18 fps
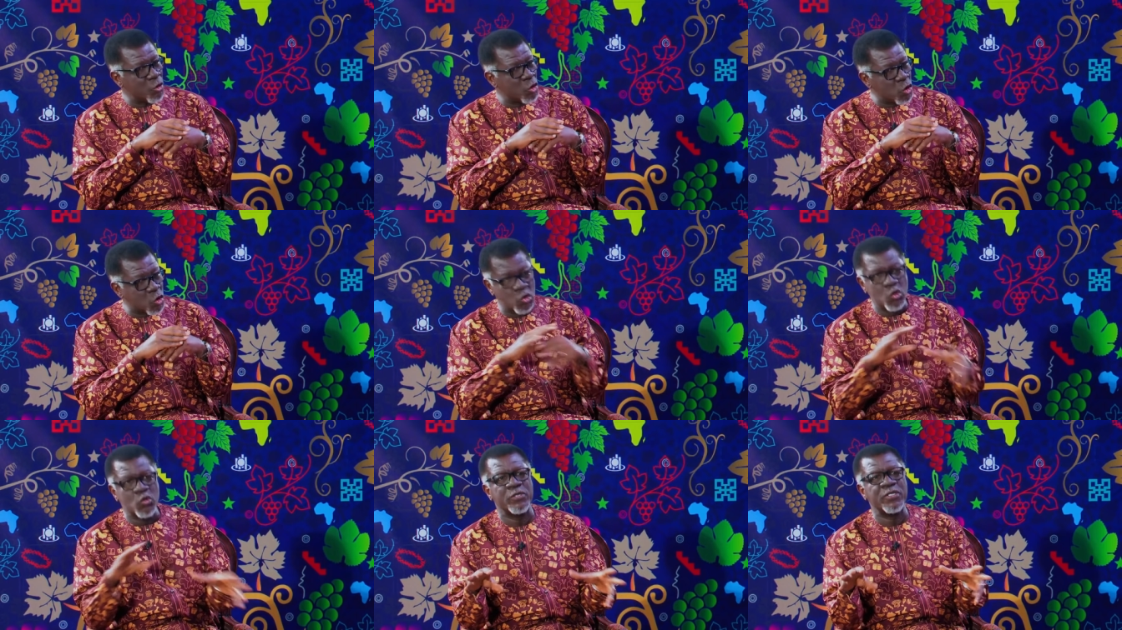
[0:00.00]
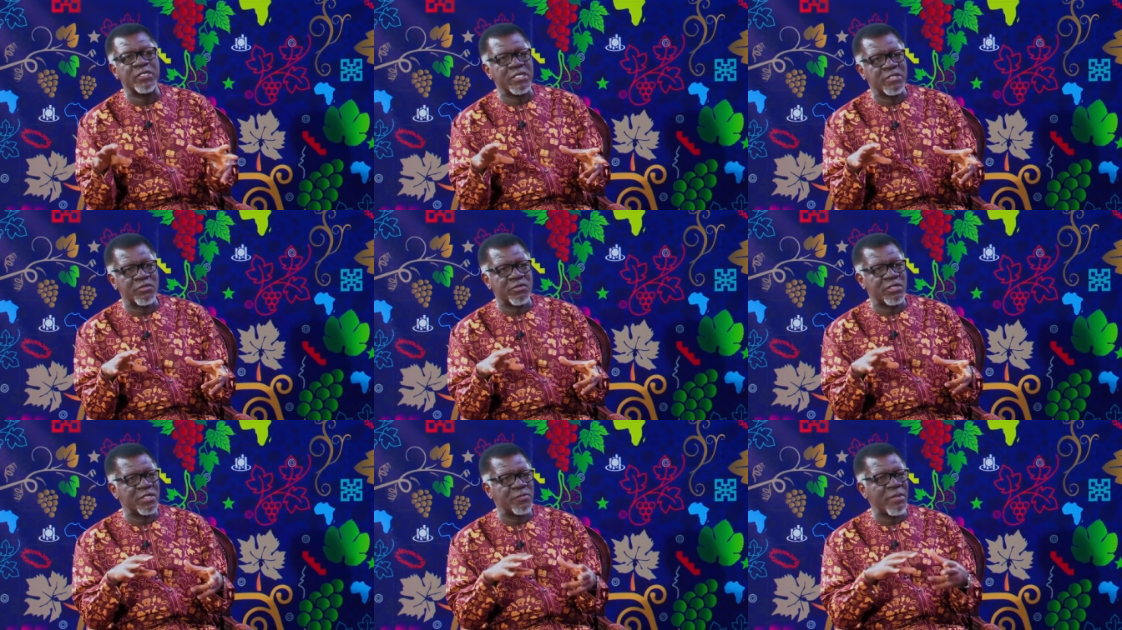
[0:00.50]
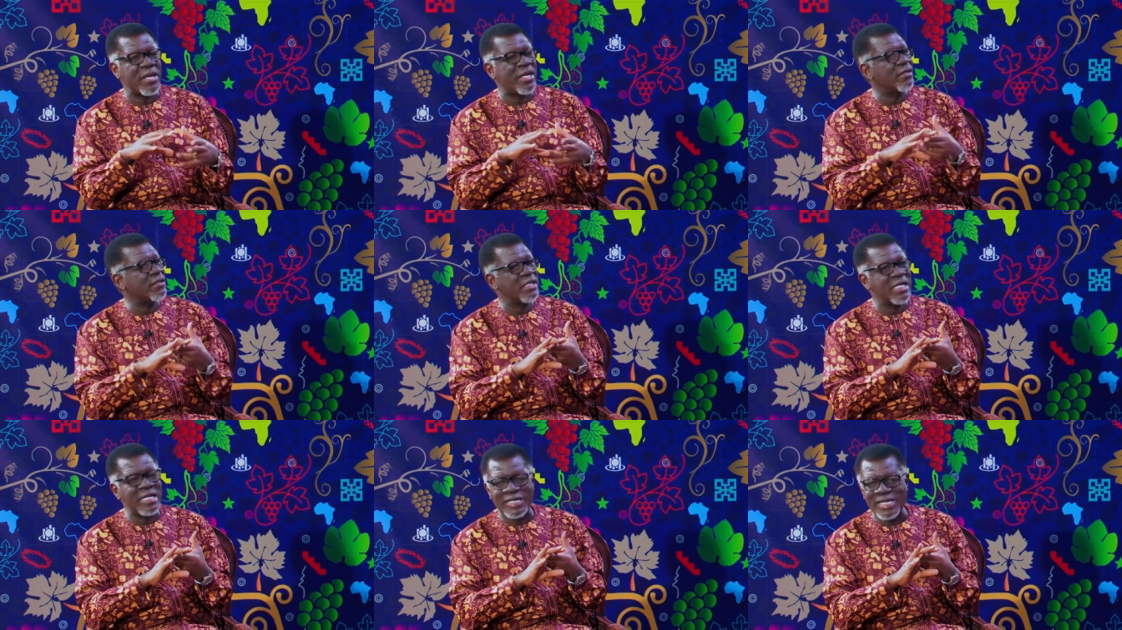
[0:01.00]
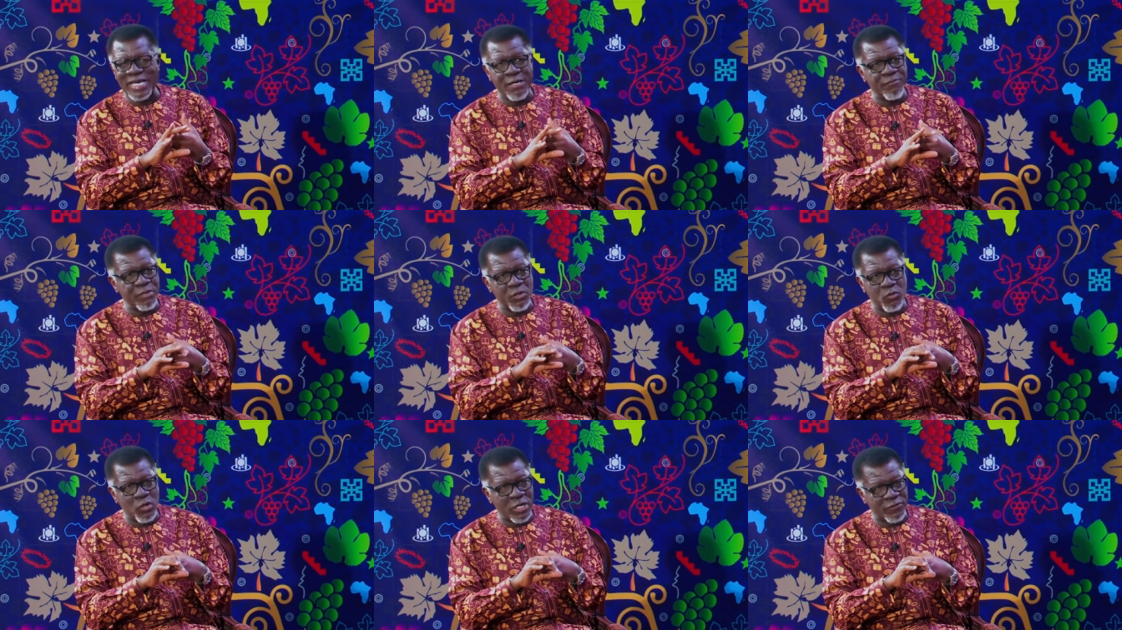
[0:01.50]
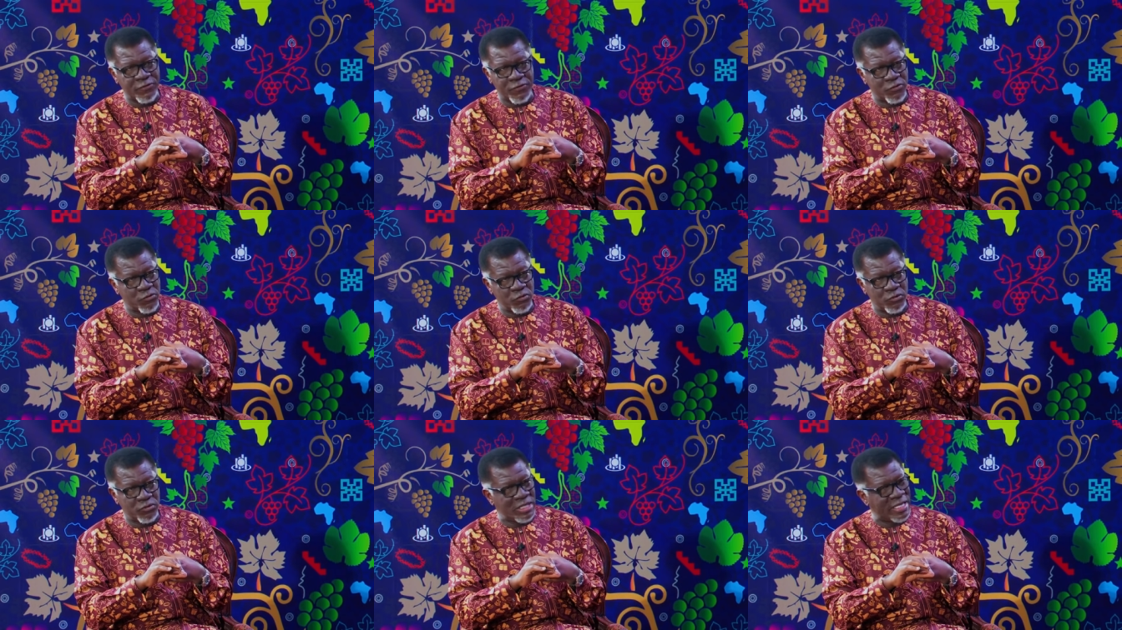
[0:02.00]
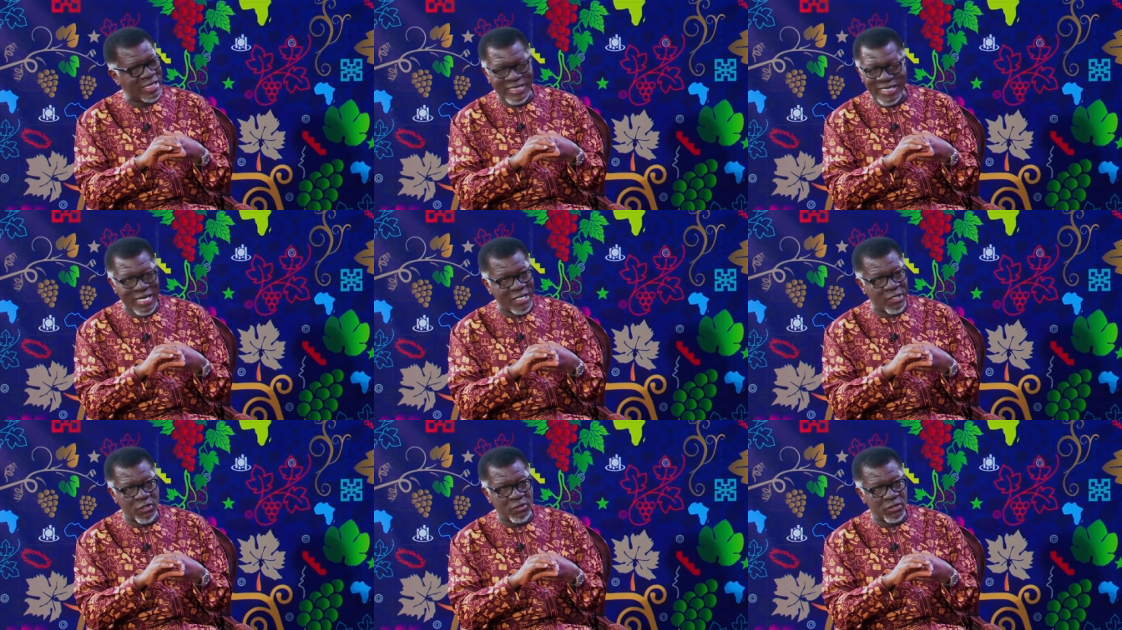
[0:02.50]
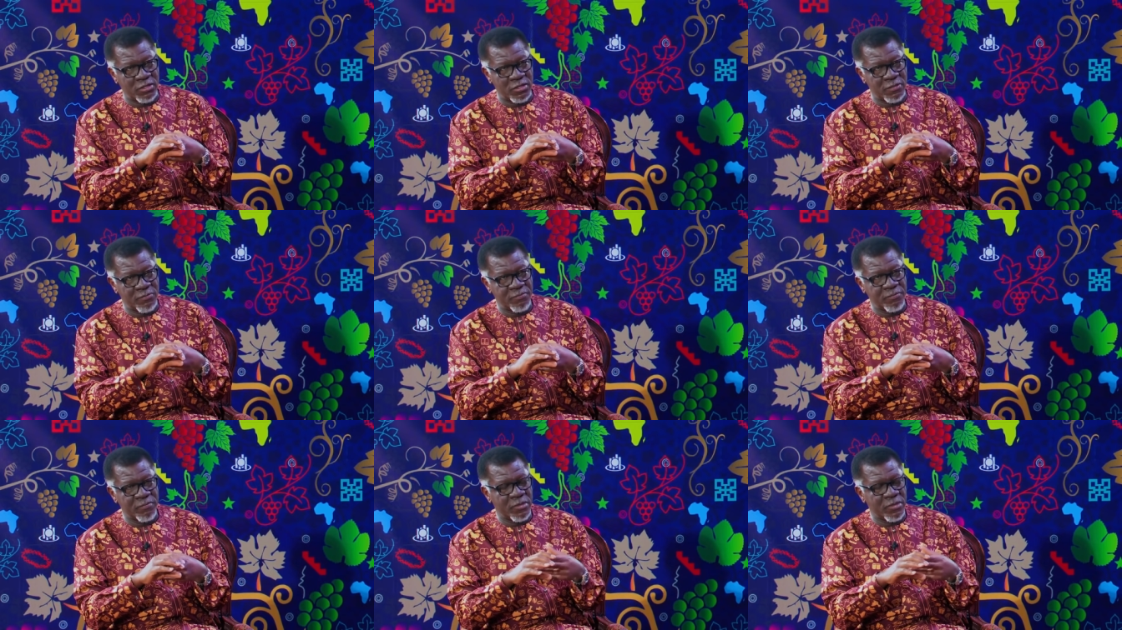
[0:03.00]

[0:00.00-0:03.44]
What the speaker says: gross disrespect, it can be worked through. It cannot.